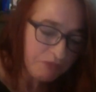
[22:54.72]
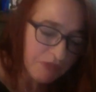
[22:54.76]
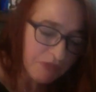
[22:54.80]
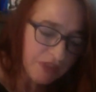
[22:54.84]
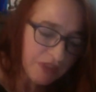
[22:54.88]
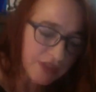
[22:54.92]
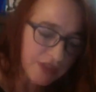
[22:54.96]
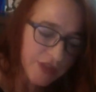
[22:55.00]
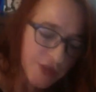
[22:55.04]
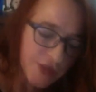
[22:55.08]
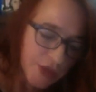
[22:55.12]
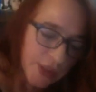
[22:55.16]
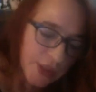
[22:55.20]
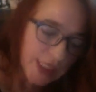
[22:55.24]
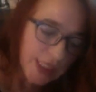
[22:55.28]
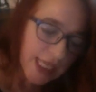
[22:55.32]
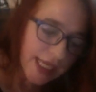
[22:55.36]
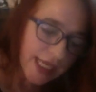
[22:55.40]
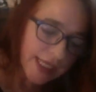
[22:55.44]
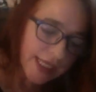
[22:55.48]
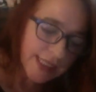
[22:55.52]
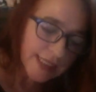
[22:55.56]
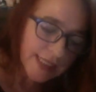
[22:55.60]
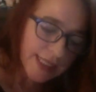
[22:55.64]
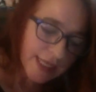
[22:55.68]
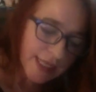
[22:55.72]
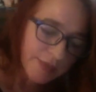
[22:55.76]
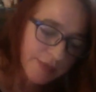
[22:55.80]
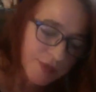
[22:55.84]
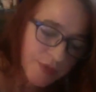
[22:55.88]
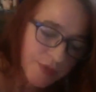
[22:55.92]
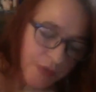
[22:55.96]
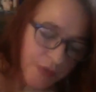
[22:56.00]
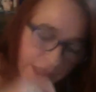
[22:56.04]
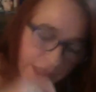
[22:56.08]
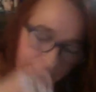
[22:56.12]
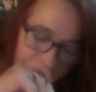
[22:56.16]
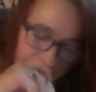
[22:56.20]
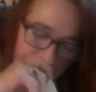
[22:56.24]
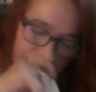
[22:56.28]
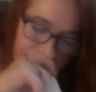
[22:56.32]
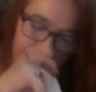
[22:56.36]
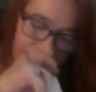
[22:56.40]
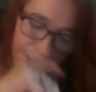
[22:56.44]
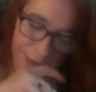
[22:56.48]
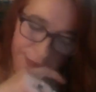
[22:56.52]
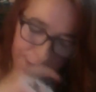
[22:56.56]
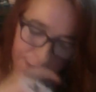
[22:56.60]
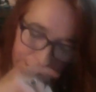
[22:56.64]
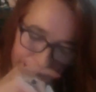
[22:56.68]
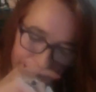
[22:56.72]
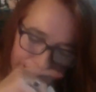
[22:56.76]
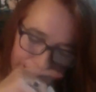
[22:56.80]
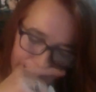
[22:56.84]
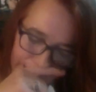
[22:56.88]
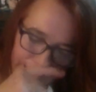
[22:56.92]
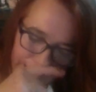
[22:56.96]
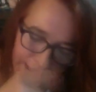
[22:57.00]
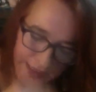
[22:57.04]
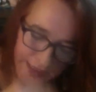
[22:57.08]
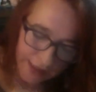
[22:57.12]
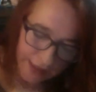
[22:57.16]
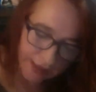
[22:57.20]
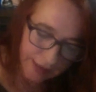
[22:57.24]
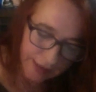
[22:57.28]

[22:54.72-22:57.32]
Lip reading: So a lot of the times what I would do is,